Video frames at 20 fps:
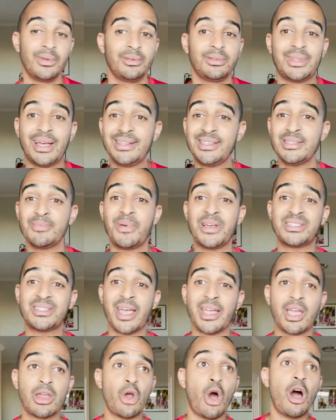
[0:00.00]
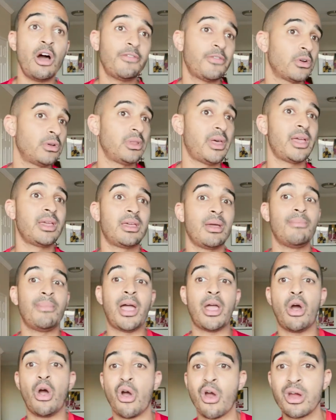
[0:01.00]
that's the best I can offer. Like,
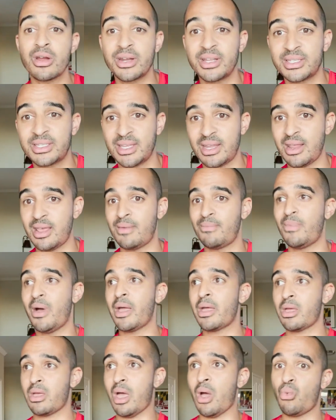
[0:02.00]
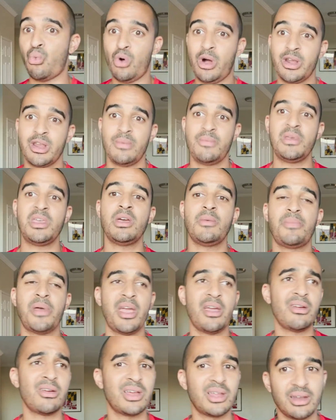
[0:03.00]
my heart is in it. My, I want to be a
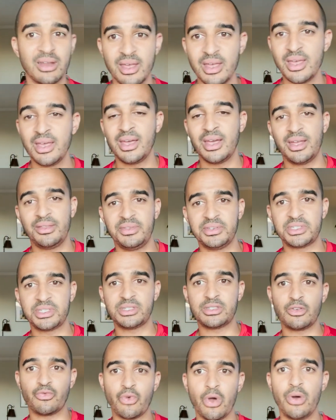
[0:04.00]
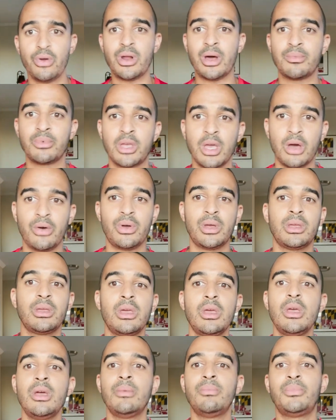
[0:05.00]
parent, and this is the road I'm going.
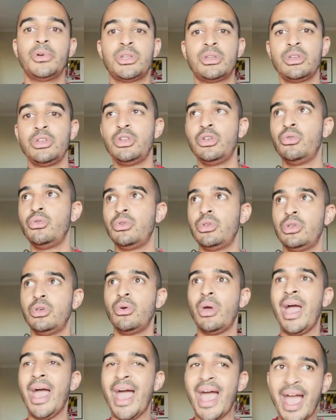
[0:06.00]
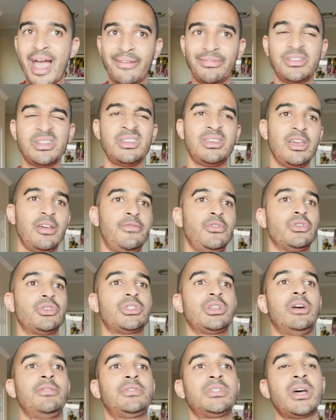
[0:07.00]
But you, you have to give
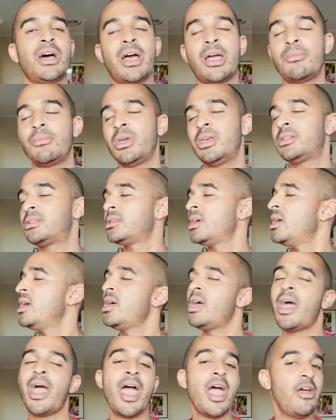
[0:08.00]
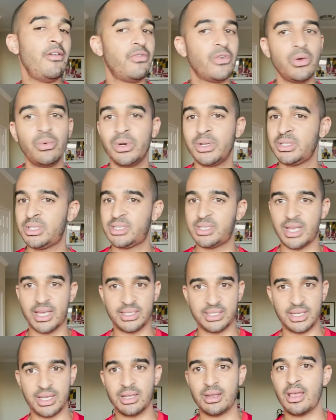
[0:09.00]
yourself time. It's, everyone
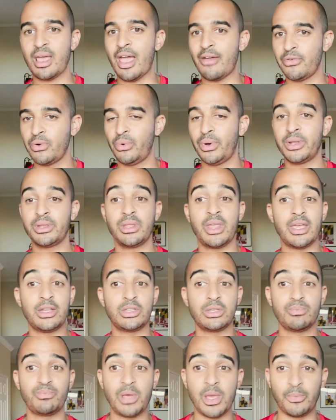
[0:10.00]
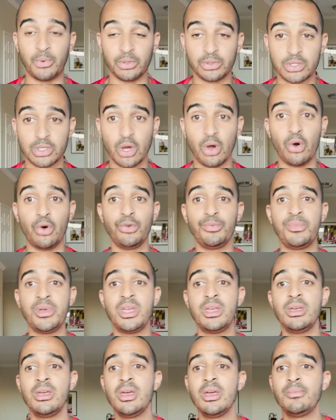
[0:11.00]
says it. Everyone, they, people told
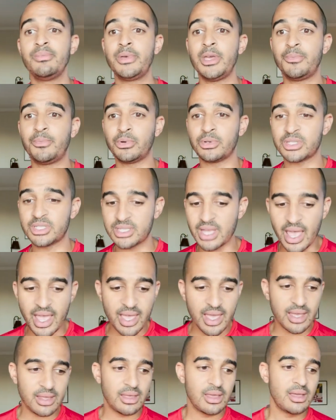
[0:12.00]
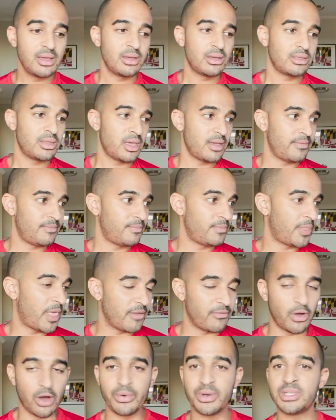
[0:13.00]
me, people say it. They,
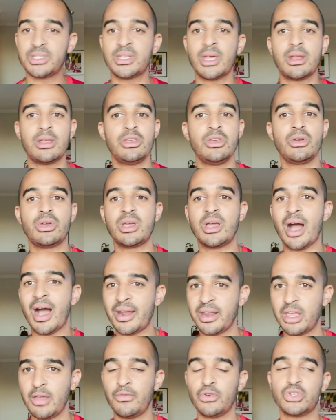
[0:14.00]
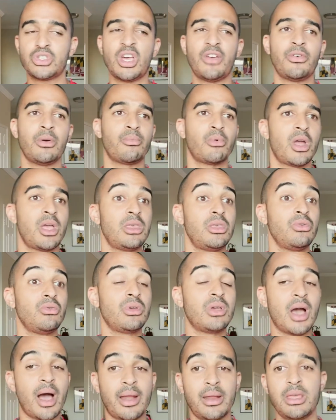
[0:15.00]
they've always said it. You've got to give yourself a break.
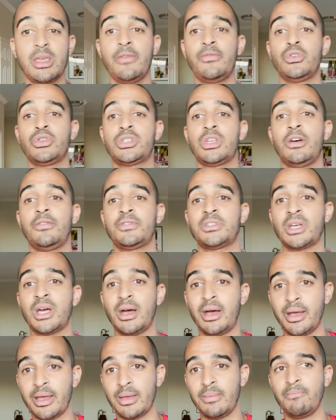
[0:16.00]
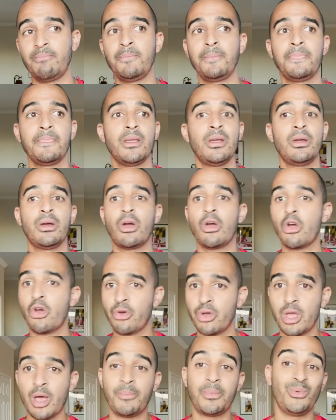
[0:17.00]
You've got to give yourself time.
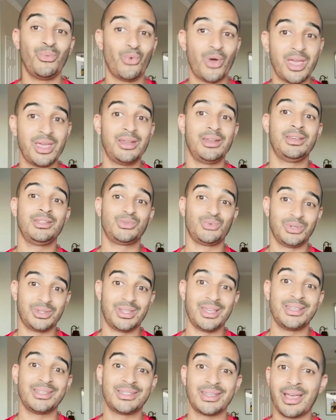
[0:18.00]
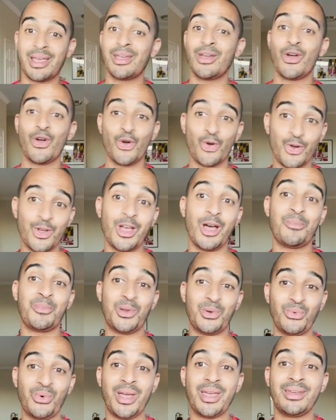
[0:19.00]
Hurry up and wait is what they say. Hurry up
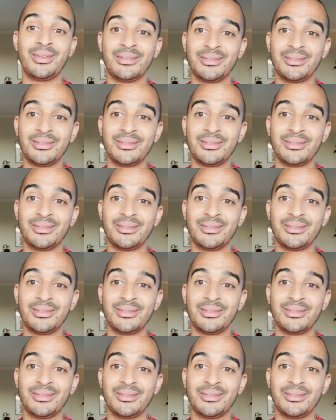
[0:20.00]
and wait.